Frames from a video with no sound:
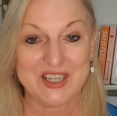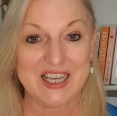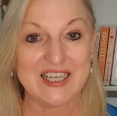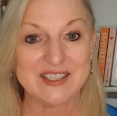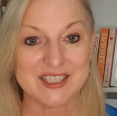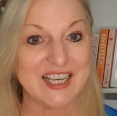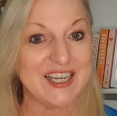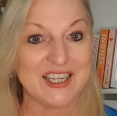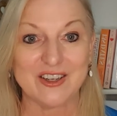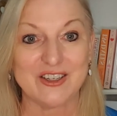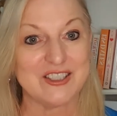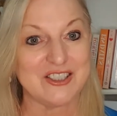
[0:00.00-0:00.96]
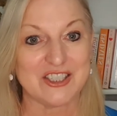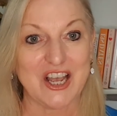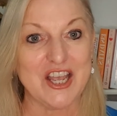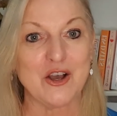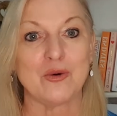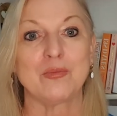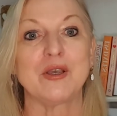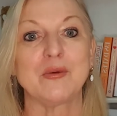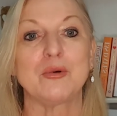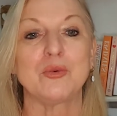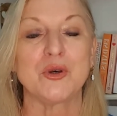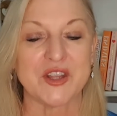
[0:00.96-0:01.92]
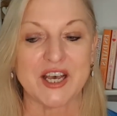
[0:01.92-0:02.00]
As a dating coach, I help people
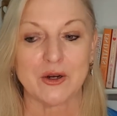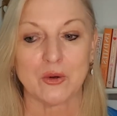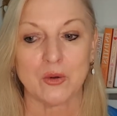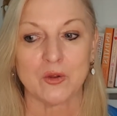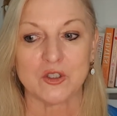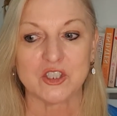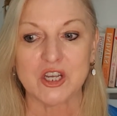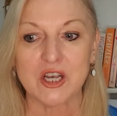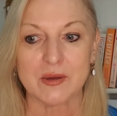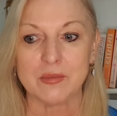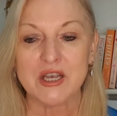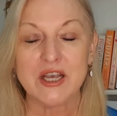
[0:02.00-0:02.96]
with that all the time.